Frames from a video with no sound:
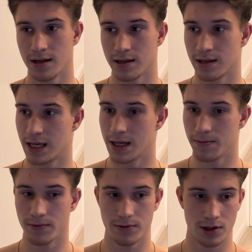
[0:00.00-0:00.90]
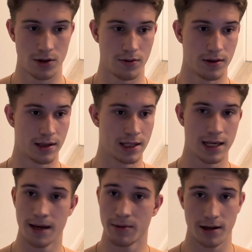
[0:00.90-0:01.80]
keep, you know,
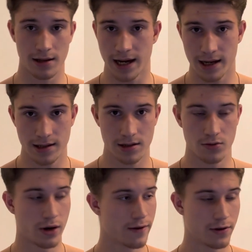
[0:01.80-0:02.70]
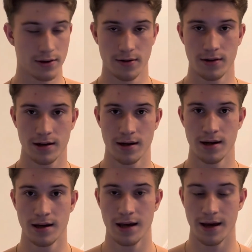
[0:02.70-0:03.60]
DMing clients, whatever you're doing,
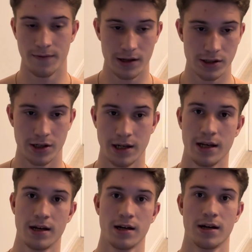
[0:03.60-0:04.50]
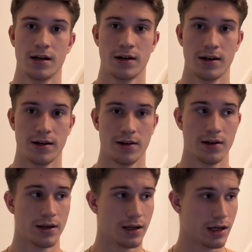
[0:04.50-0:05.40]
eventually
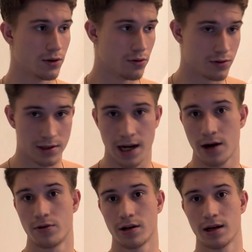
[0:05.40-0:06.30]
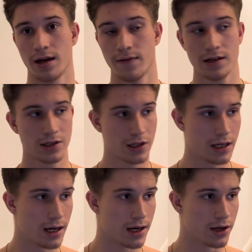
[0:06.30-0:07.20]
it will skyrocket. Eventually
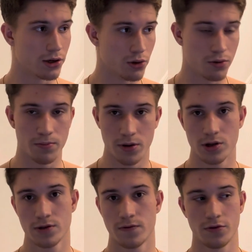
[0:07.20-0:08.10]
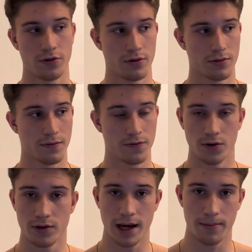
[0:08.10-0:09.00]
you will push through
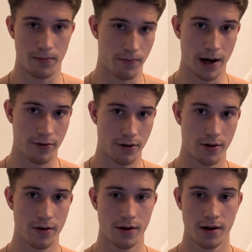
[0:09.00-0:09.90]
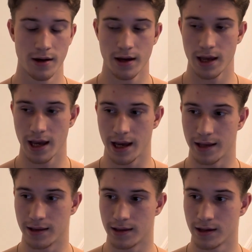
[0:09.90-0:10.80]
that barrier
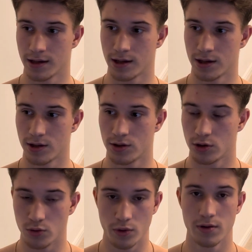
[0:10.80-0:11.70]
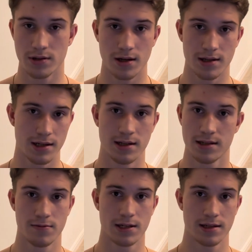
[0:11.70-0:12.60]
and you will start seeing some
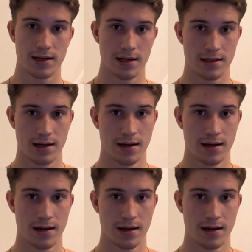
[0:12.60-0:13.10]
success.